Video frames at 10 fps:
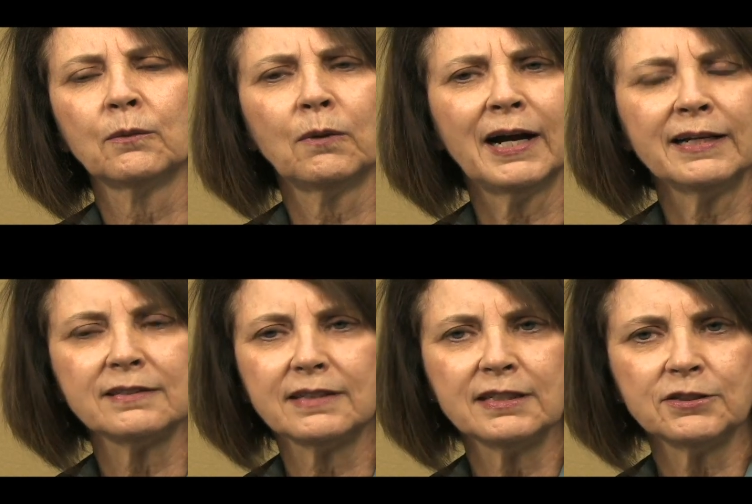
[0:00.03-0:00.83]
Why is
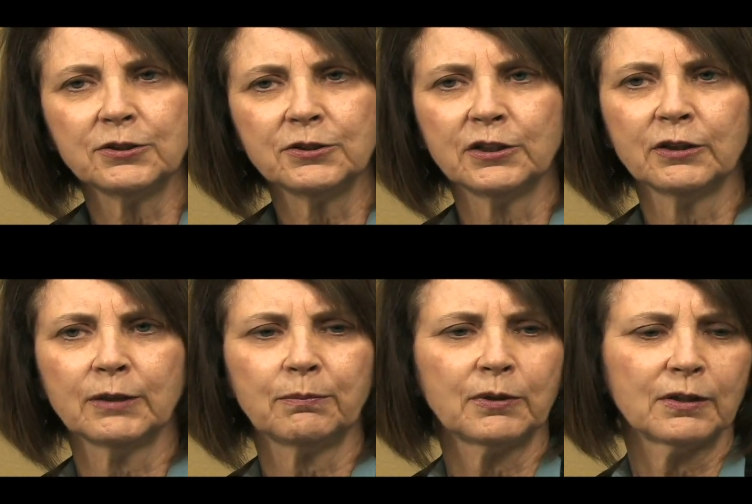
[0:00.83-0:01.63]
Eastern Europe
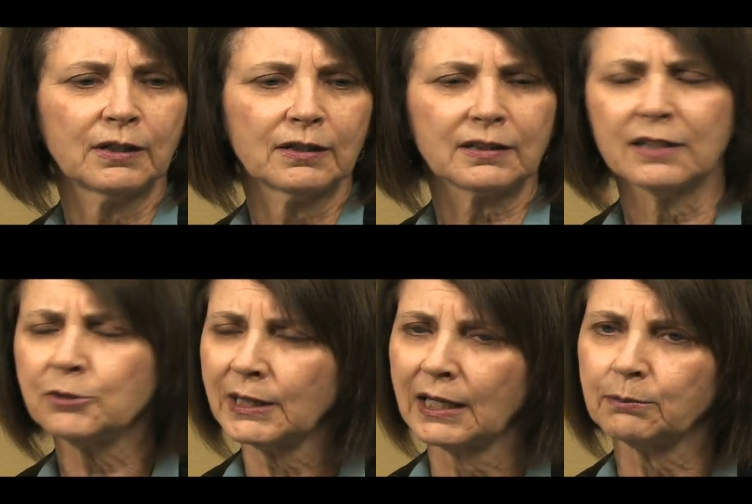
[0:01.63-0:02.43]
or a country
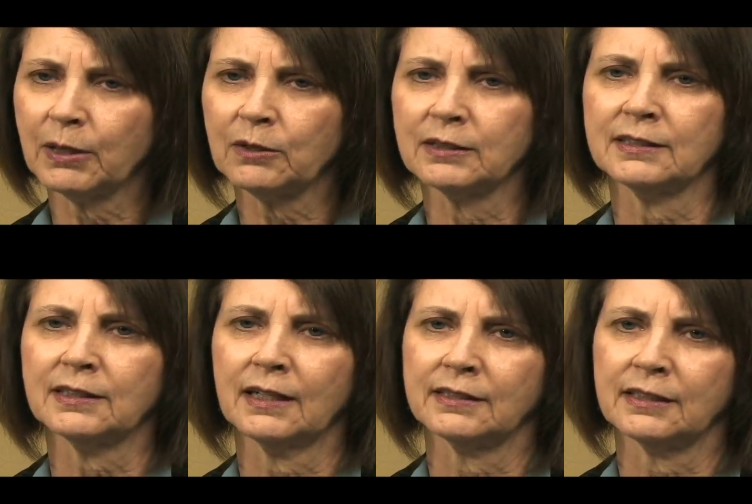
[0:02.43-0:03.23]
like Poland
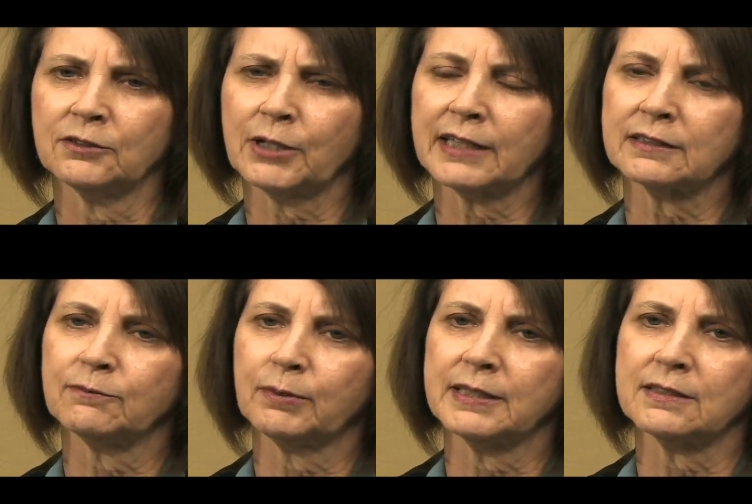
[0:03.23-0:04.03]
an attractive
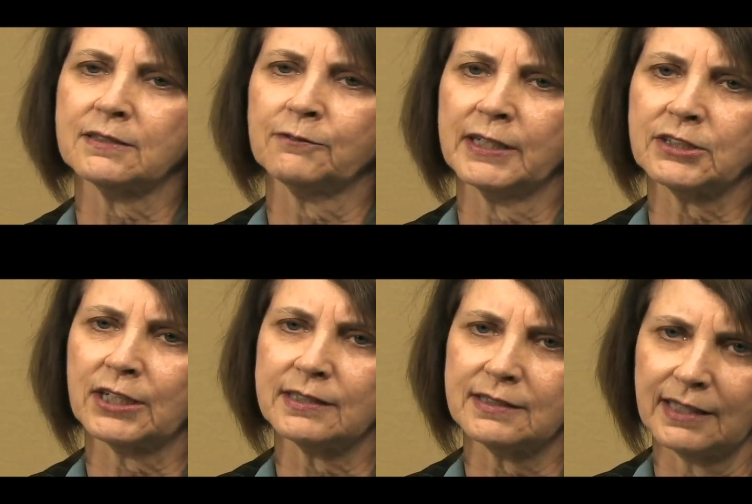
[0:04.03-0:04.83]
place to
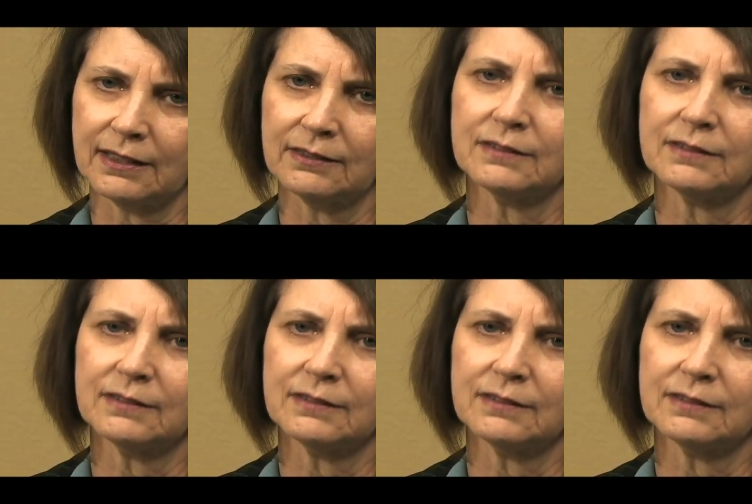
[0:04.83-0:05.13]
franchise now?